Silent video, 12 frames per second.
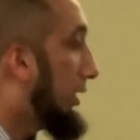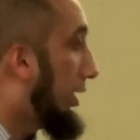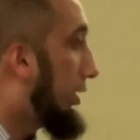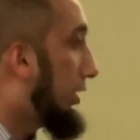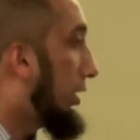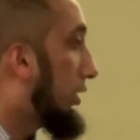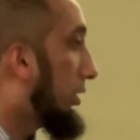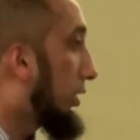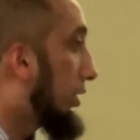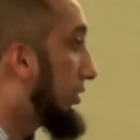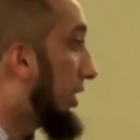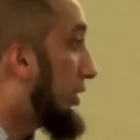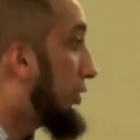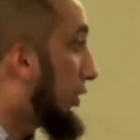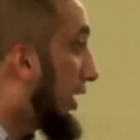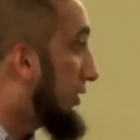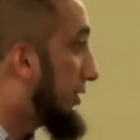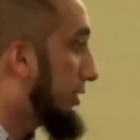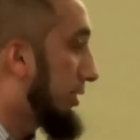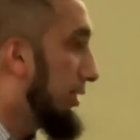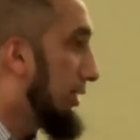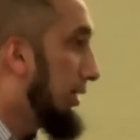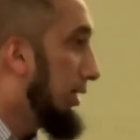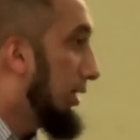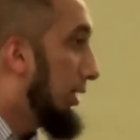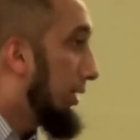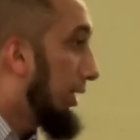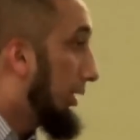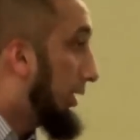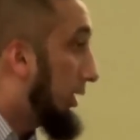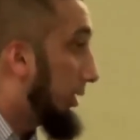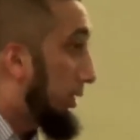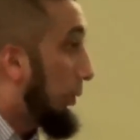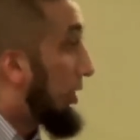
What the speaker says: There are girls that are dressed, and they